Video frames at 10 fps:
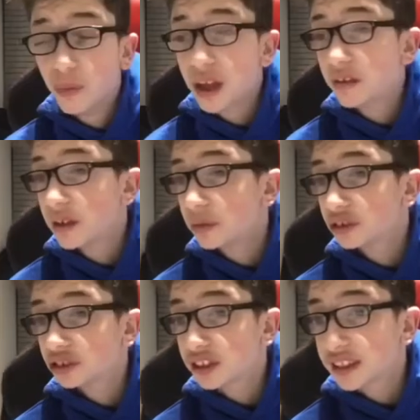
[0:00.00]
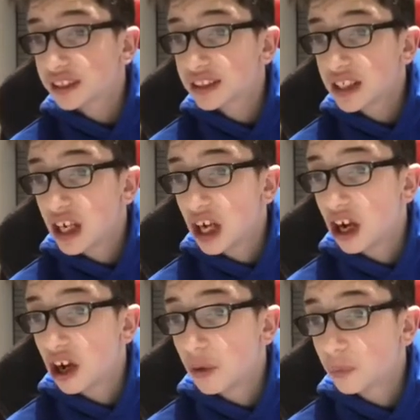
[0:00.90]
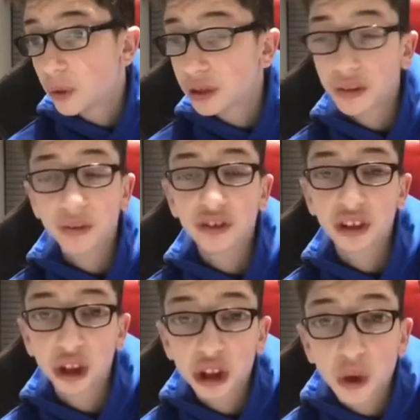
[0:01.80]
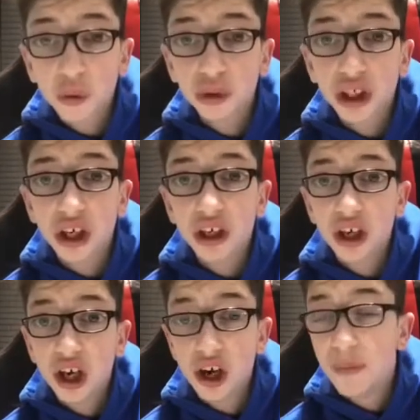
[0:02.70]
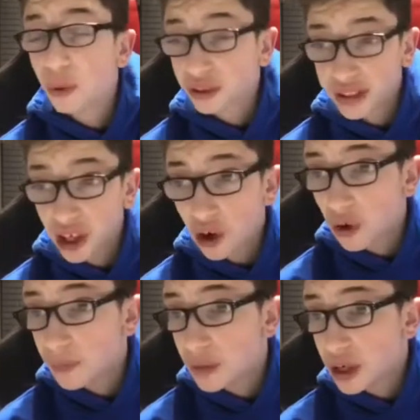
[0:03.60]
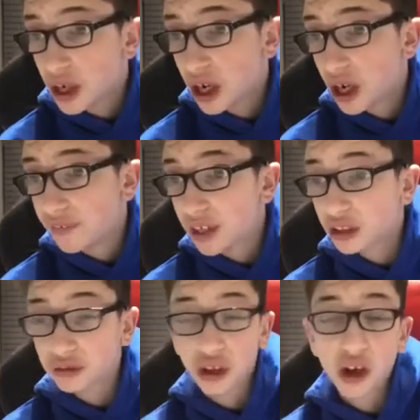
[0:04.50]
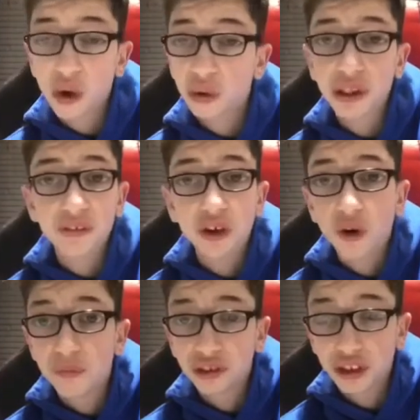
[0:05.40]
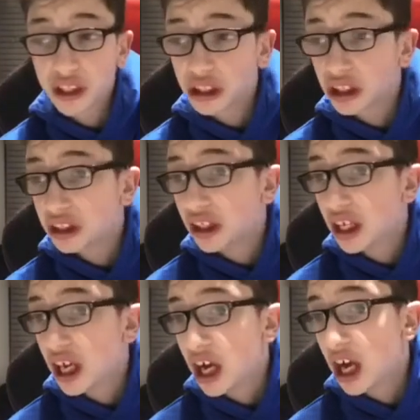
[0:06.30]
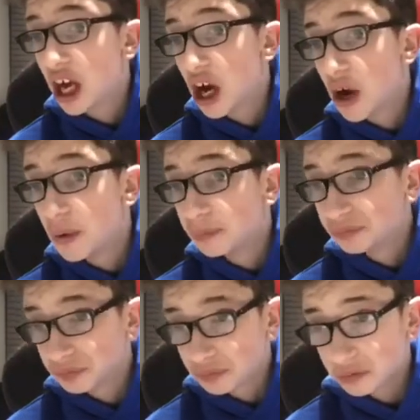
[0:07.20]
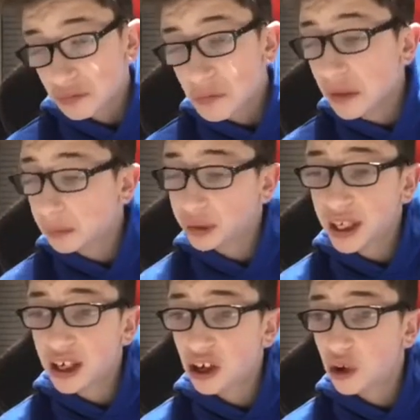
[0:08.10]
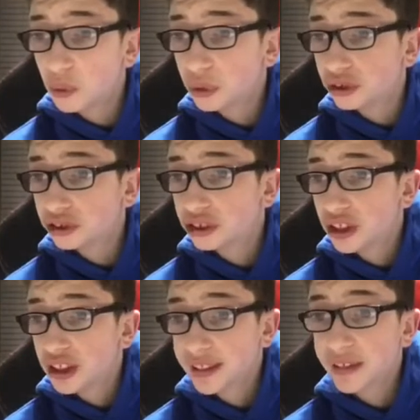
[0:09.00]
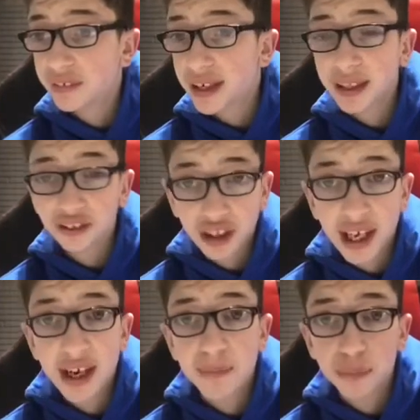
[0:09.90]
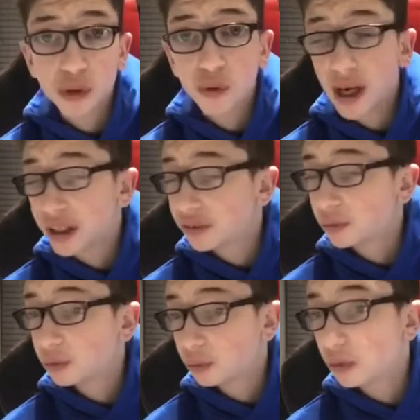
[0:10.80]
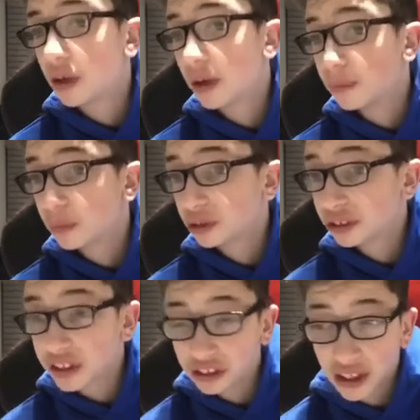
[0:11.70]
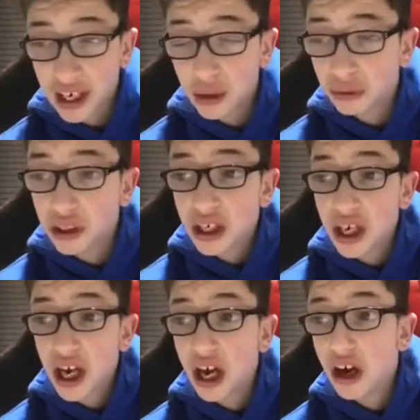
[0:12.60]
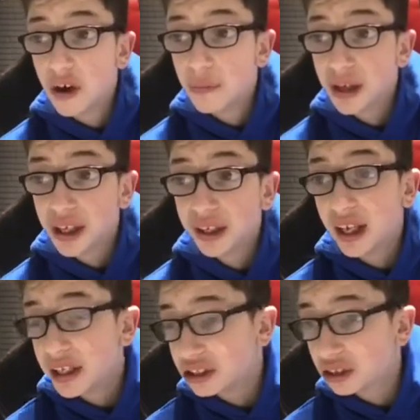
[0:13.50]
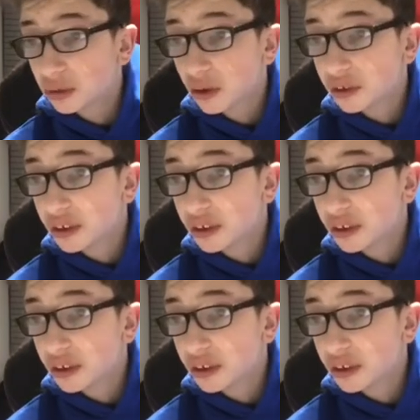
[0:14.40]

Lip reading: it was the shoulder or the arm, that's for a whole different conversation. But that goal was given as a handball and was disallowed. And then later on,